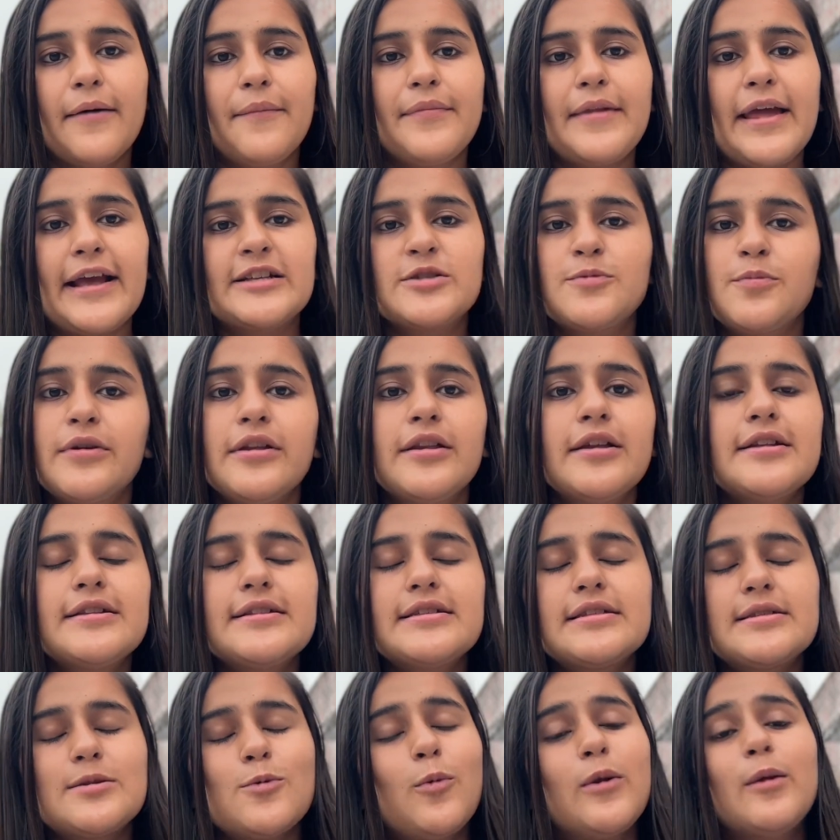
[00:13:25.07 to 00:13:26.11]

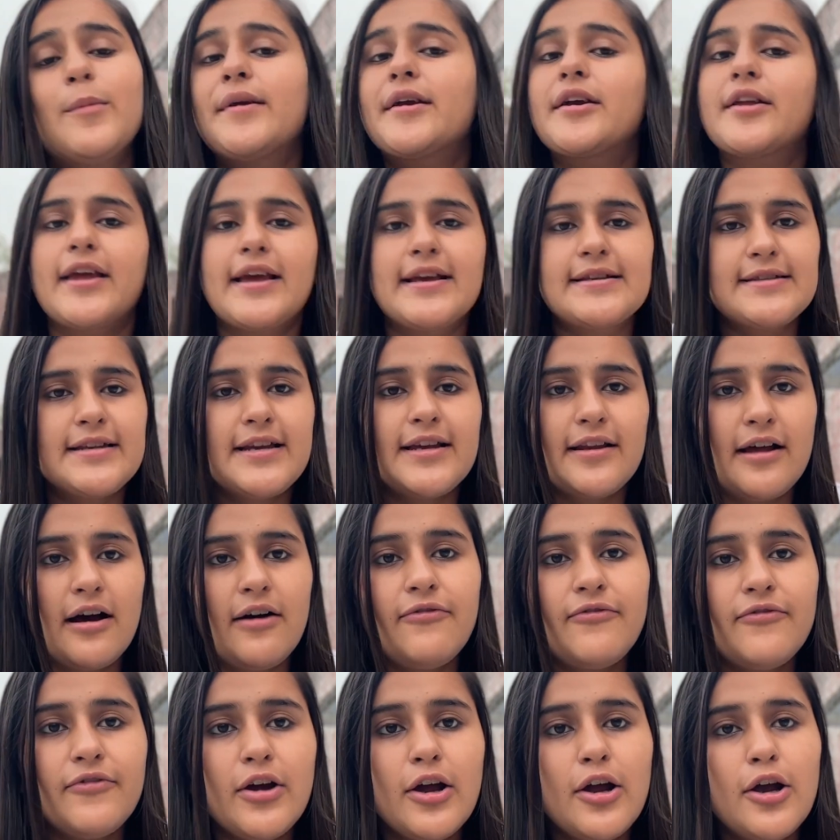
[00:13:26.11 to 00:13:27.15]
Experience will be crazy
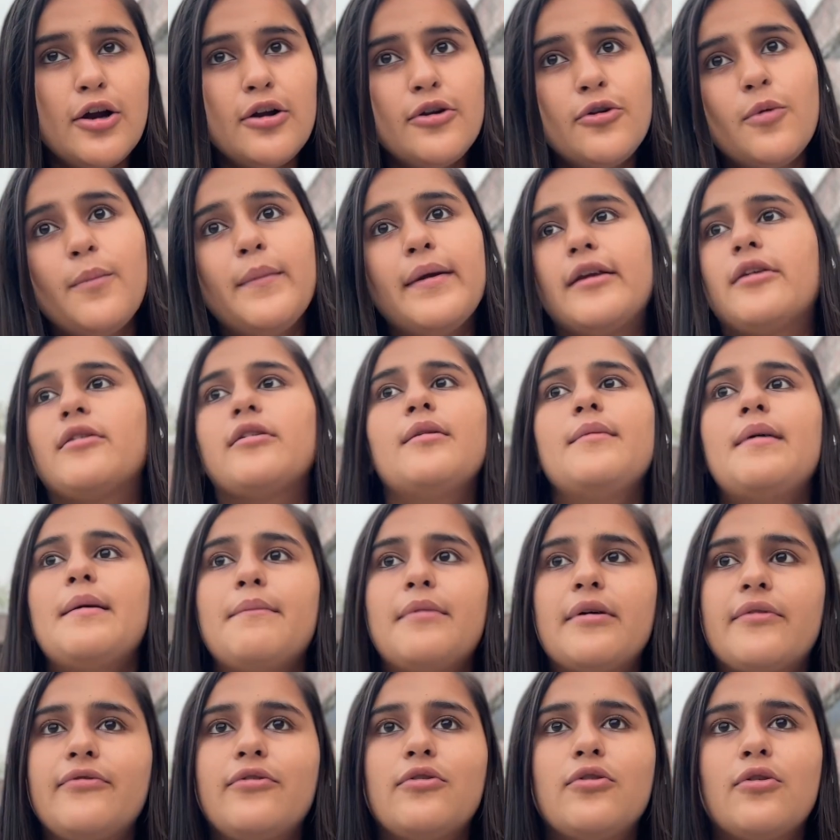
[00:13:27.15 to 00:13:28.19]
enough to make you
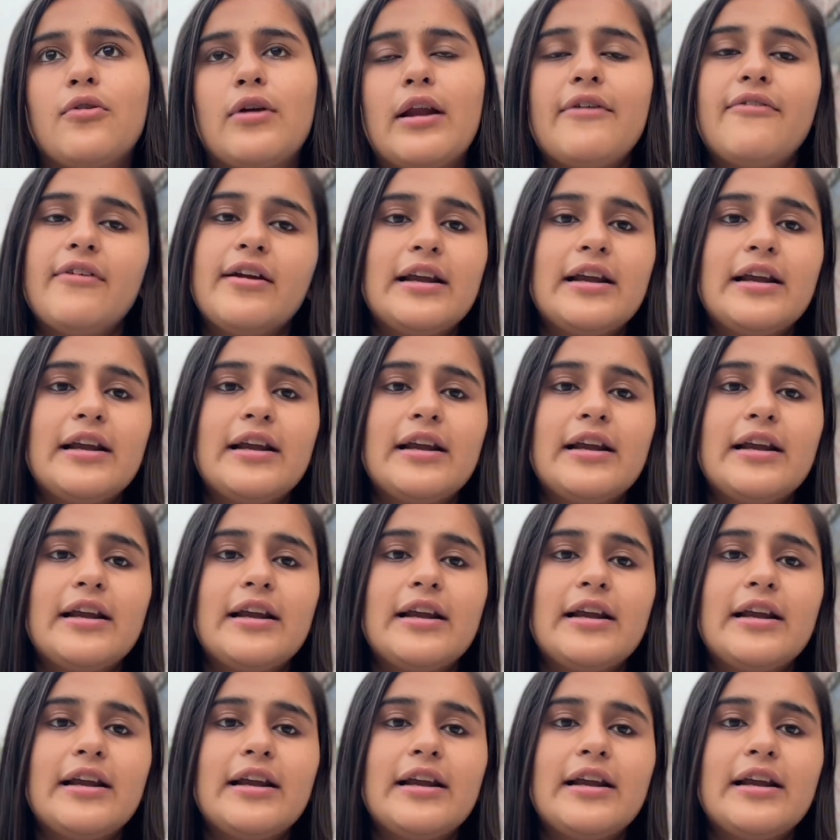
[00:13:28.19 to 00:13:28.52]
remember for life.